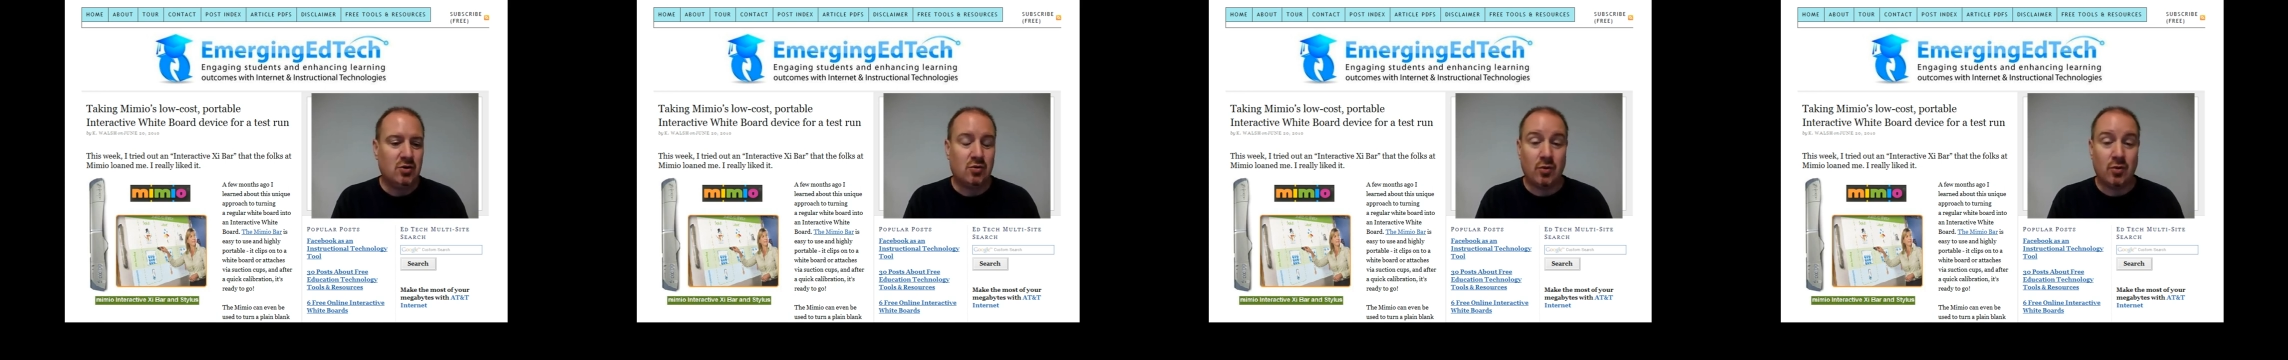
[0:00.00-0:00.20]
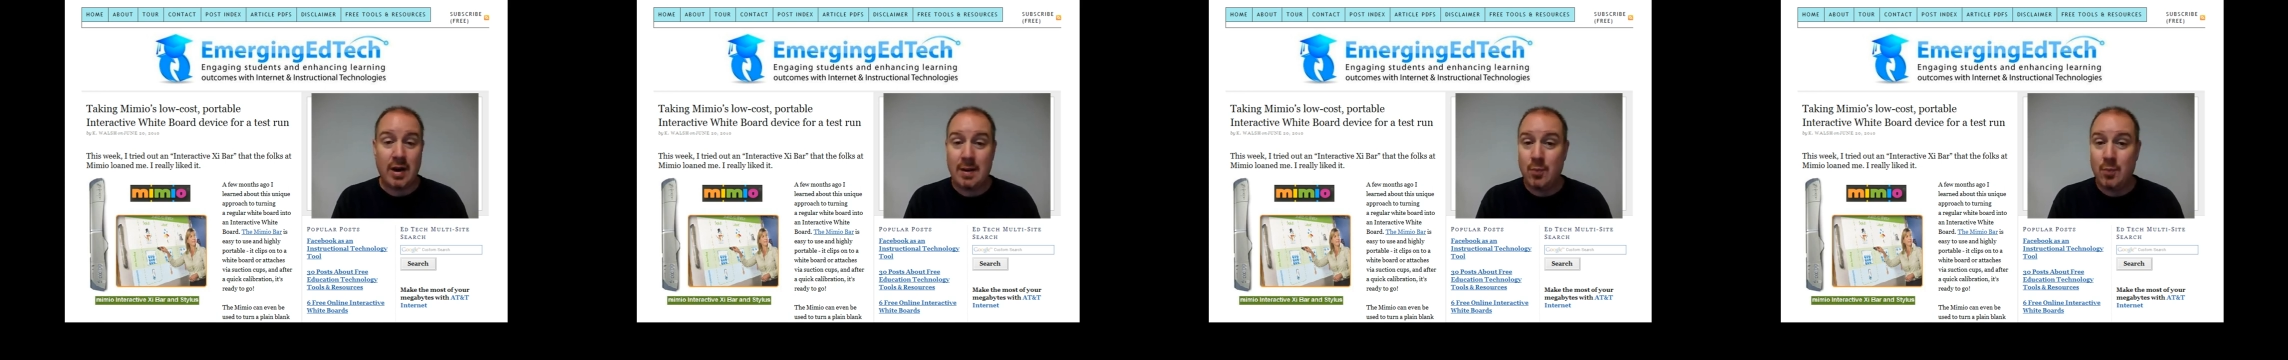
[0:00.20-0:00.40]

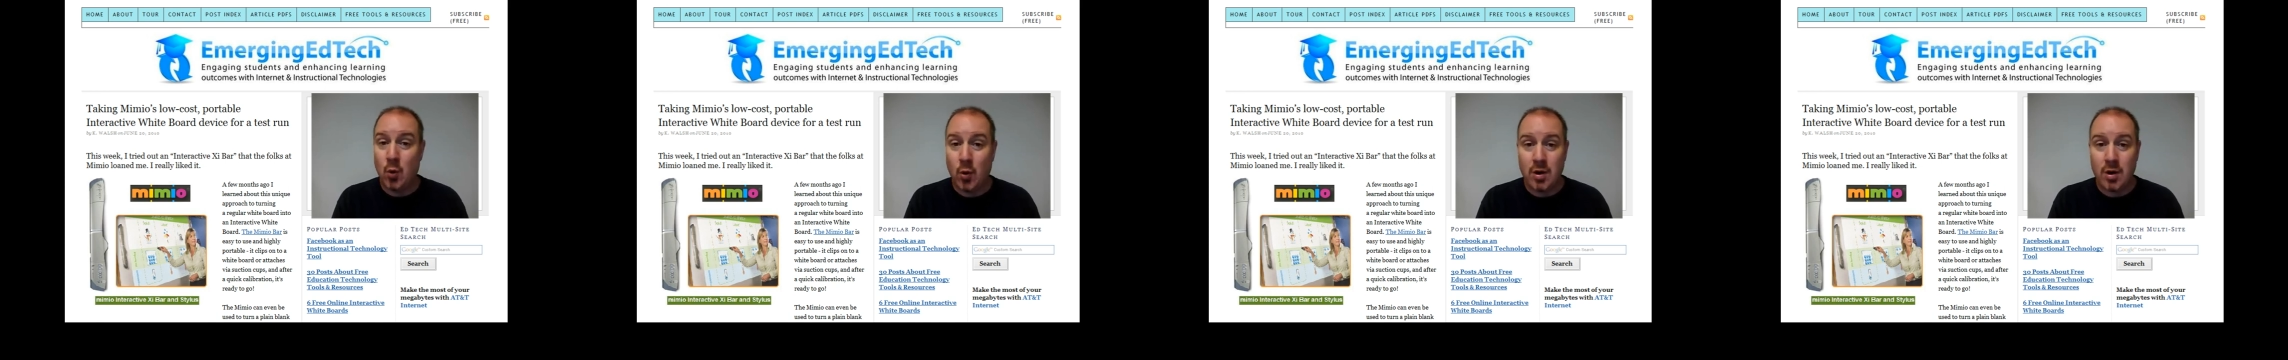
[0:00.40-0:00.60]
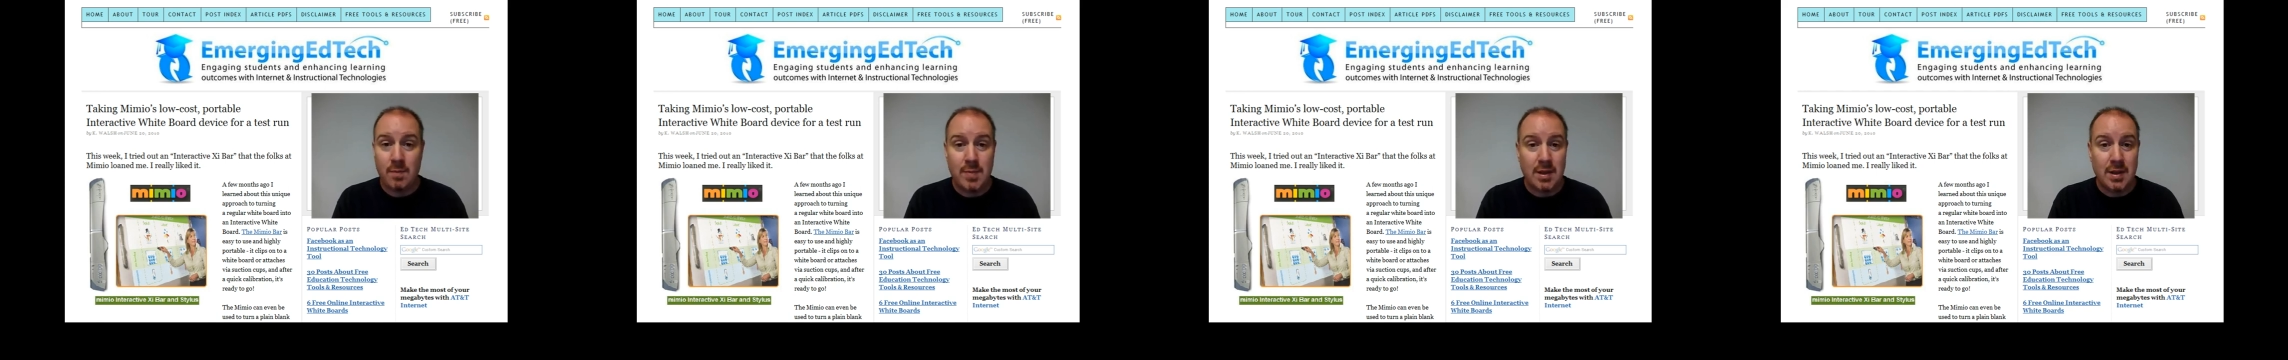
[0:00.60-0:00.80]
Great
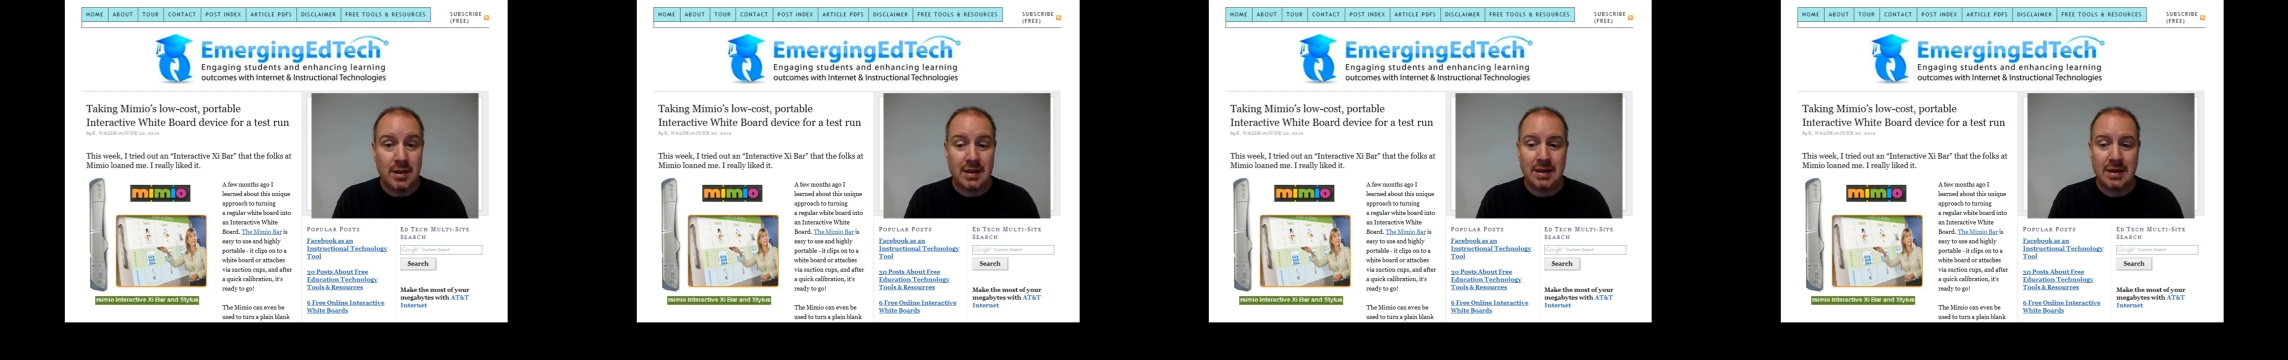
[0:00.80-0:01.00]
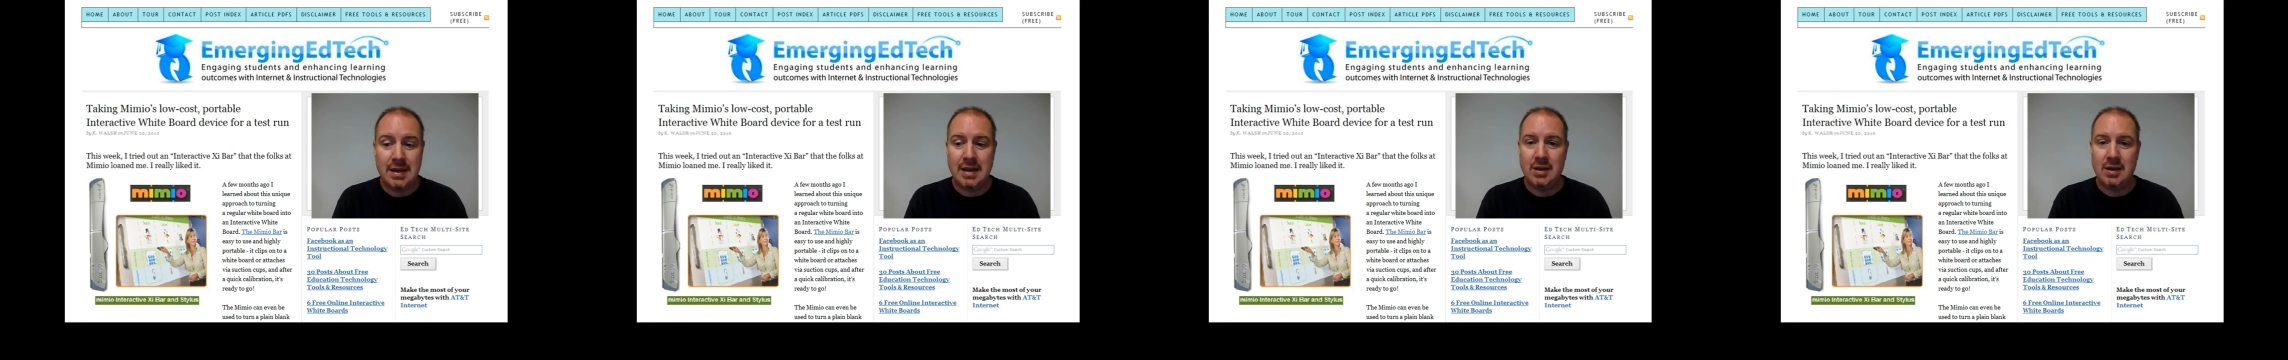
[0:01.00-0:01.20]

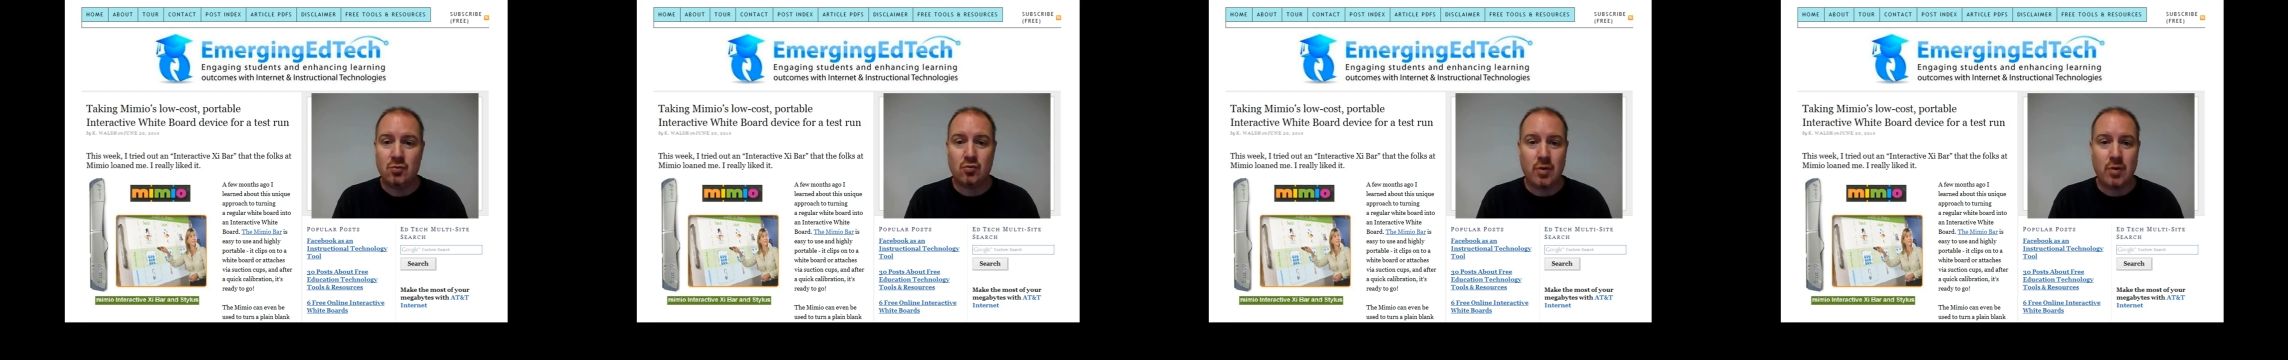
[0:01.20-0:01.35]
portability,